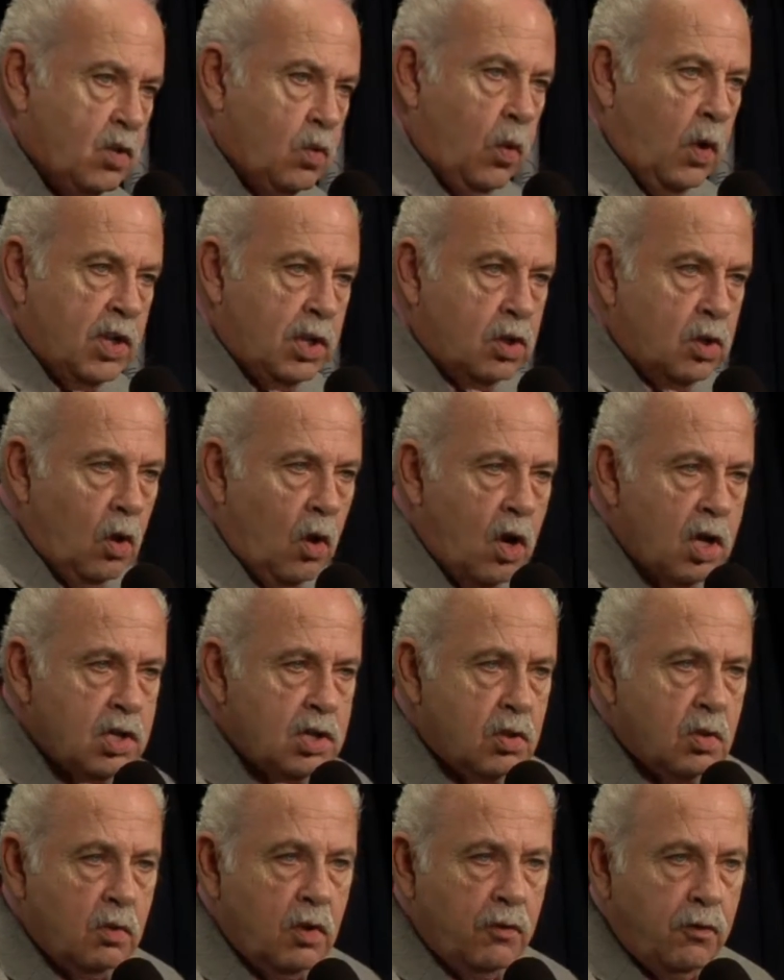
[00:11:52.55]
which laws
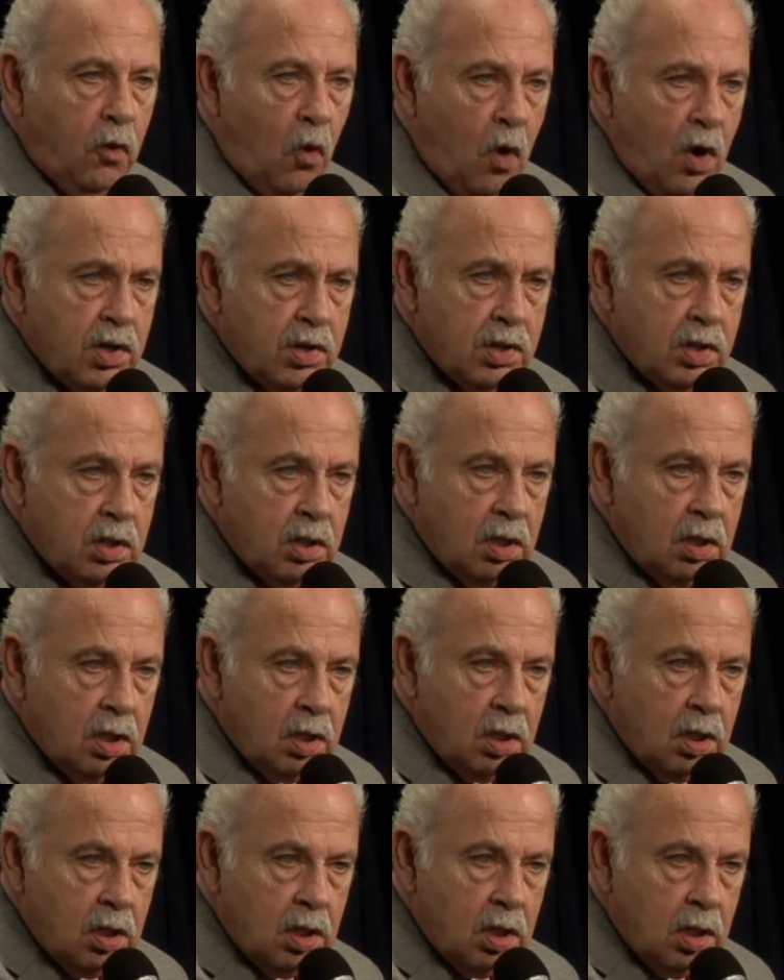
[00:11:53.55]
to enforce.
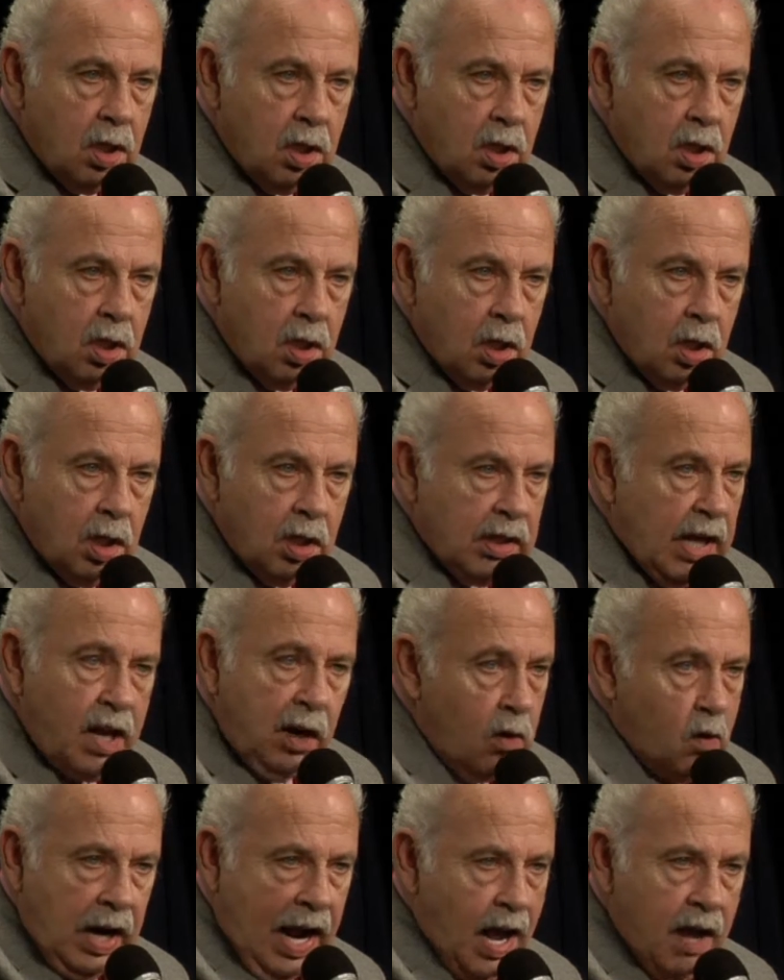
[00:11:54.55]
They
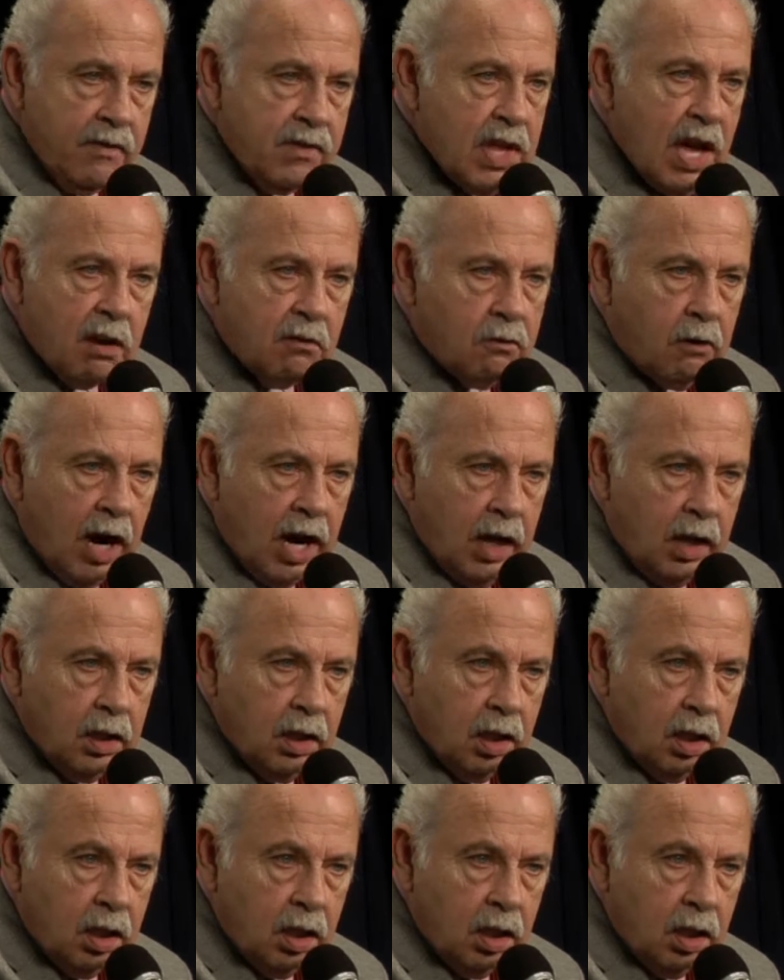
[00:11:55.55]
don't have that right.